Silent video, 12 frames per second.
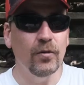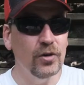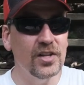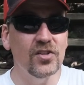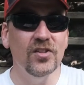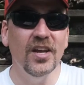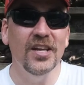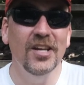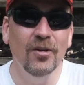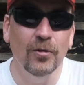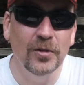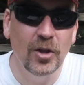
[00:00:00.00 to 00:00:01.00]
would have stayed
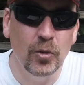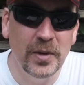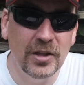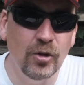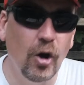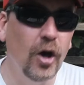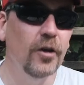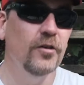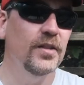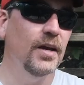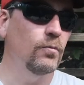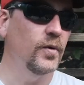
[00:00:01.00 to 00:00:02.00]
here a little bit longer,
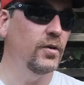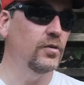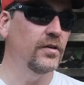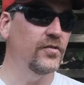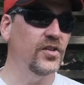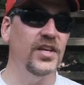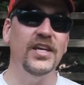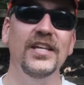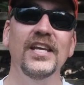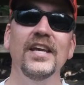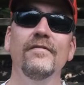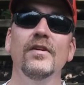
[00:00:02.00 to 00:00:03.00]
that we would have
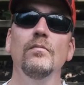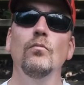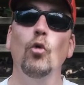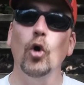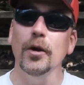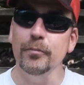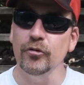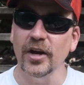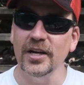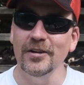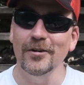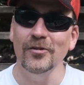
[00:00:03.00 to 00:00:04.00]
seen even more
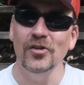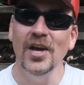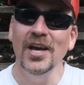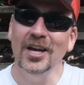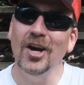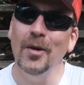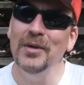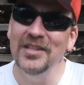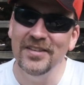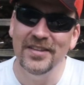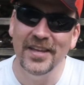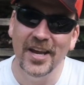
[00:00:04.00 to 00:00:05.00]
predators come
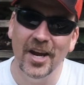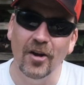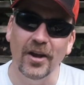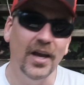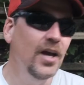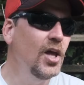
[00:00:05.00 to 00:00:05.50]
into the area.